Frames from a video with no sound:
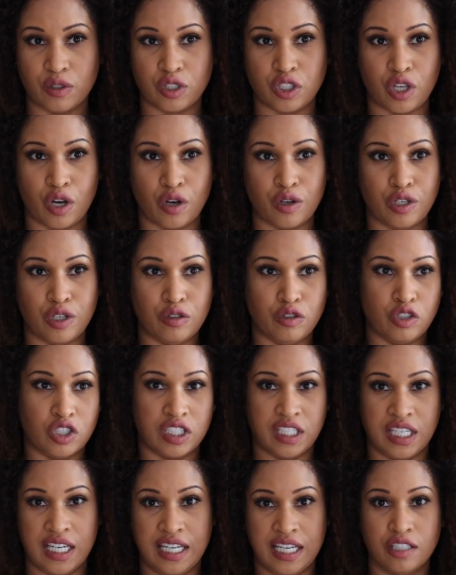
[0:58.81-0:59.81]
so you
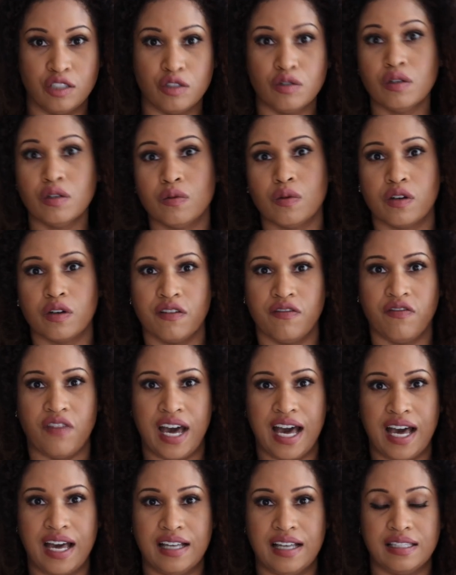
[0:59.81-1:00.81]
just can't a water
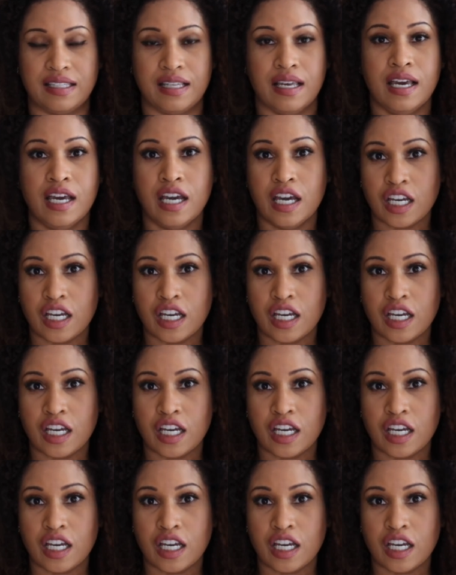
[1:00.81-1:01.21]
fast.